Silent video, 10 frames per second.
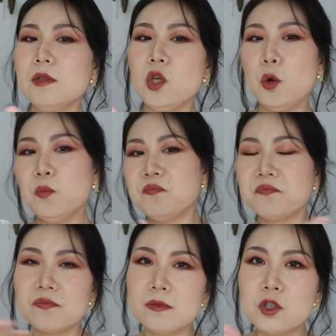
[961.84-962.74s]
you know,
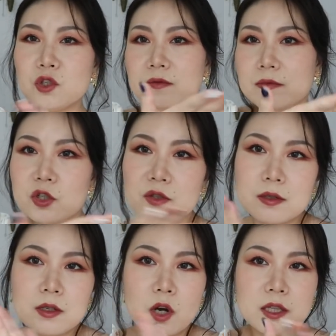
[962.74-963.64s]
just
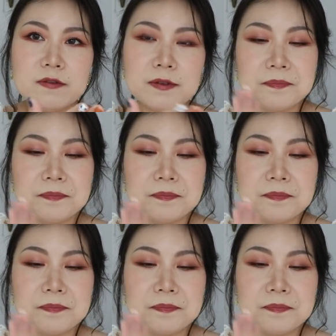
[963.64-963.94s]
kind of